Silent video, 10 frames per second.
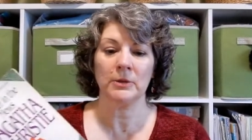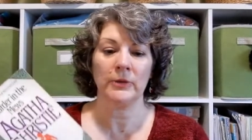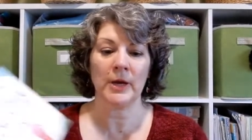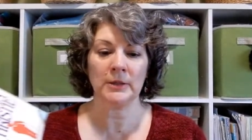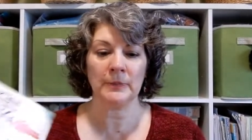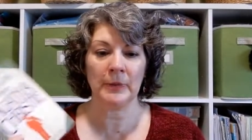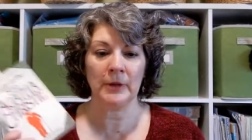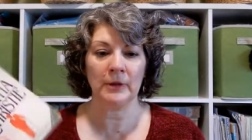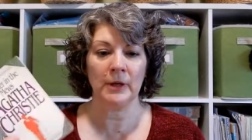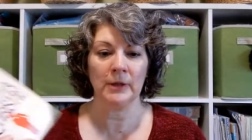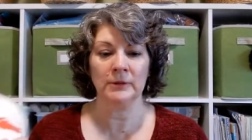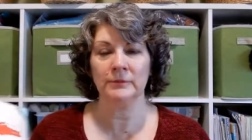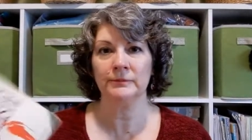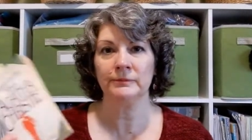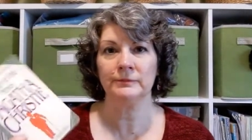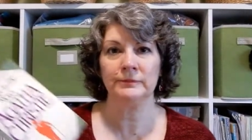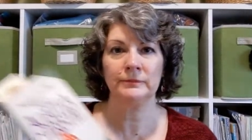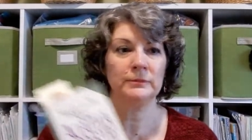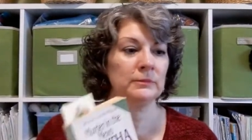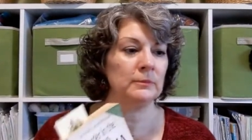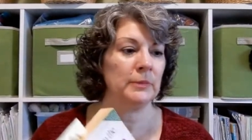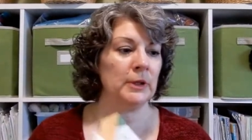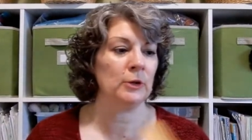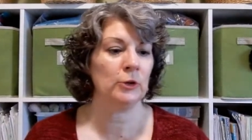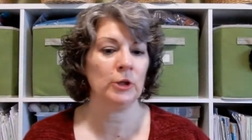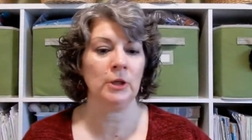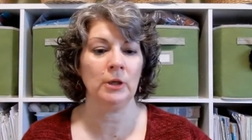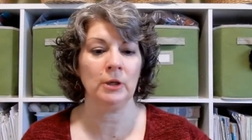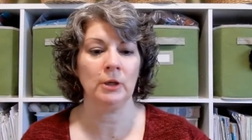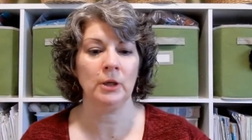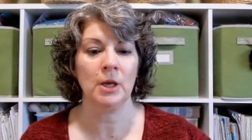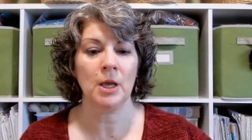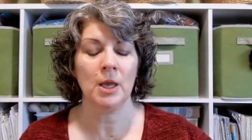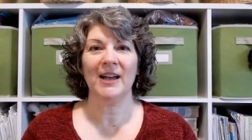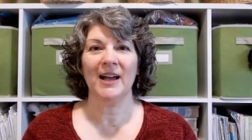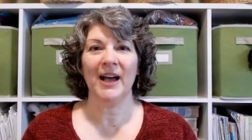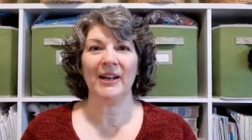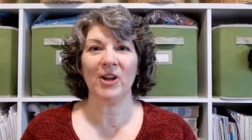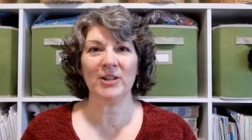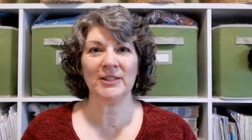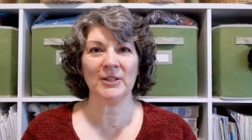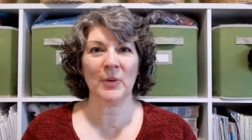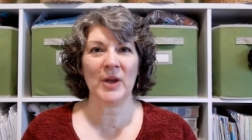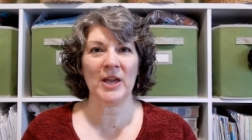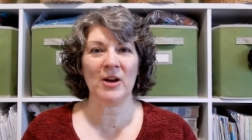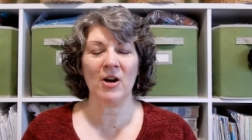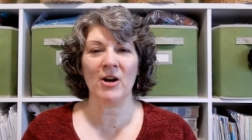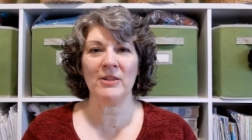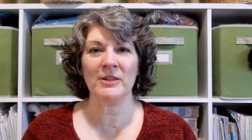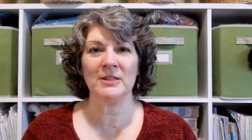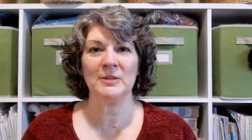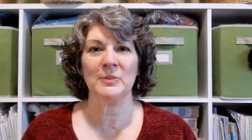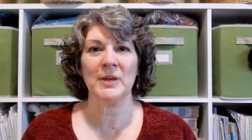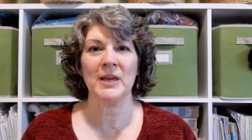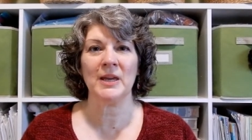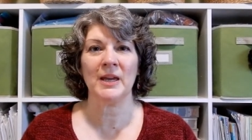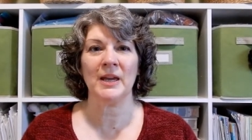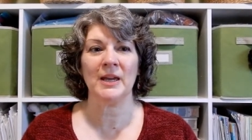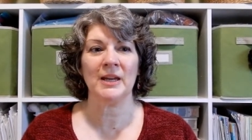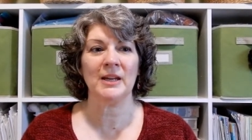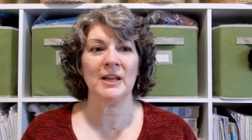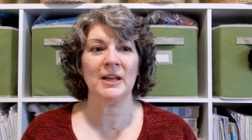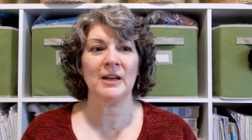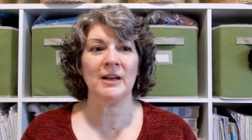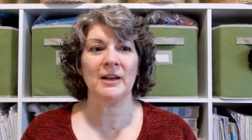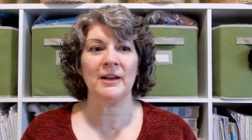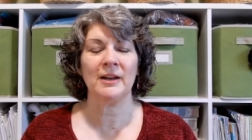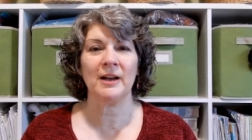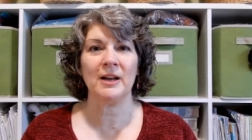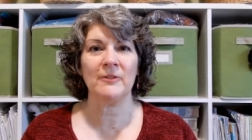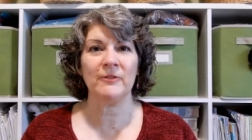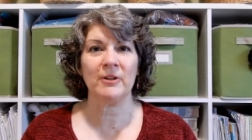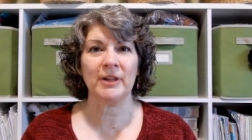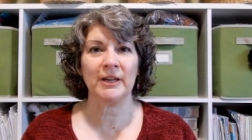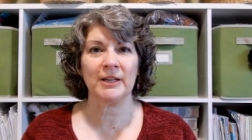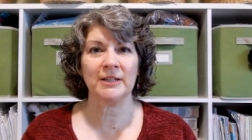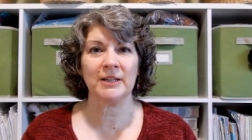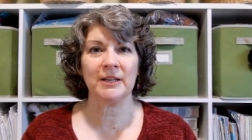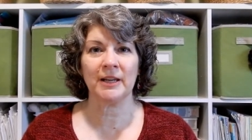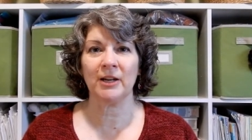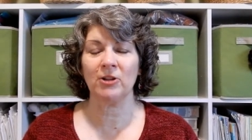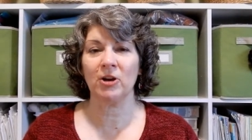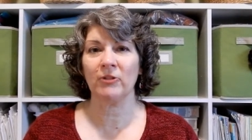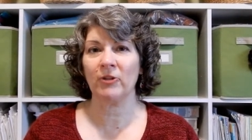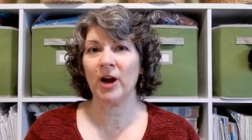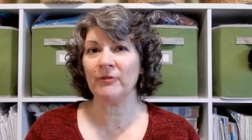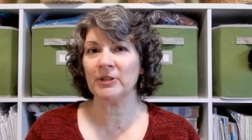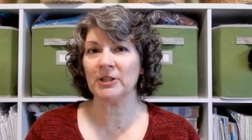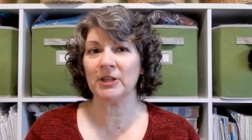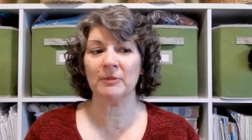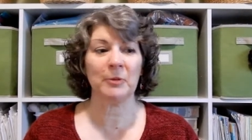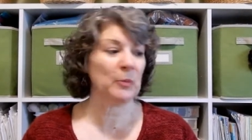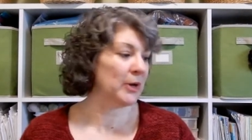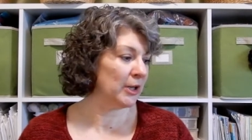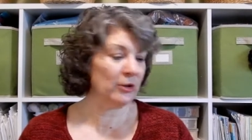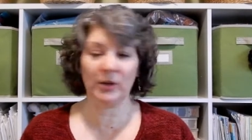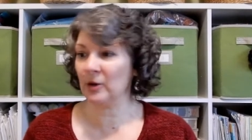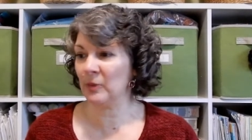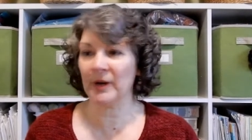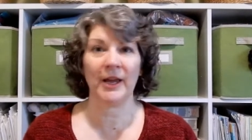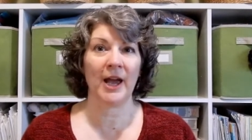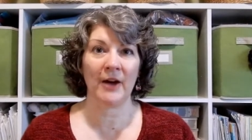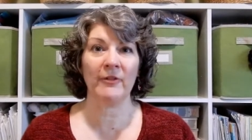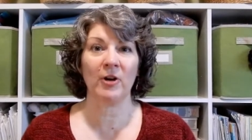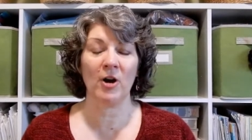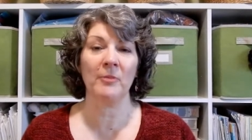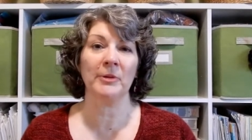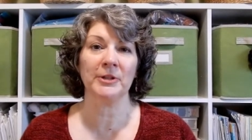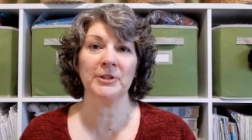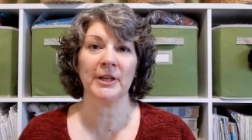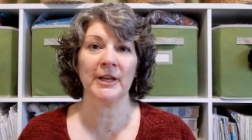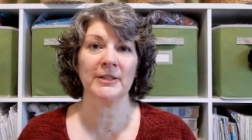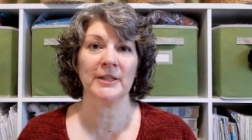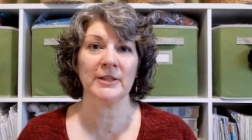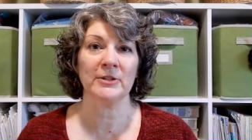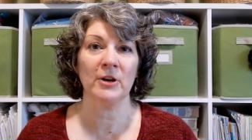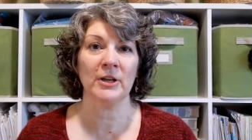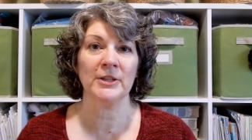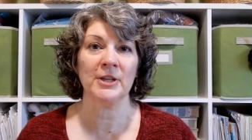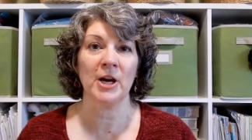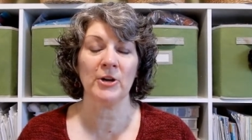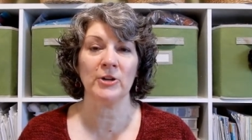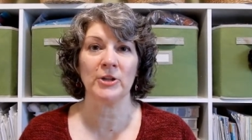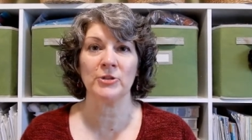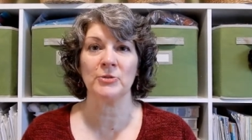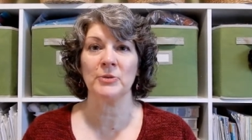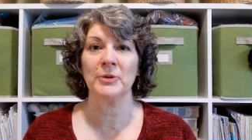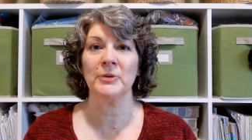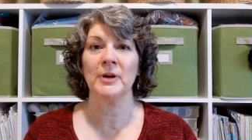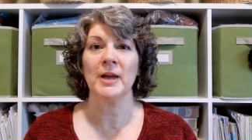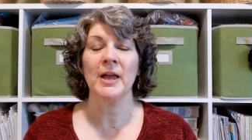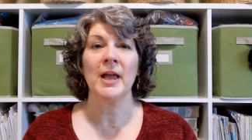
So that's been good. Had lots going on this week, and it kind of felt like I didn't get a lot of crafting done, but when I look at what I have accomplished, I guess that's not entirely true.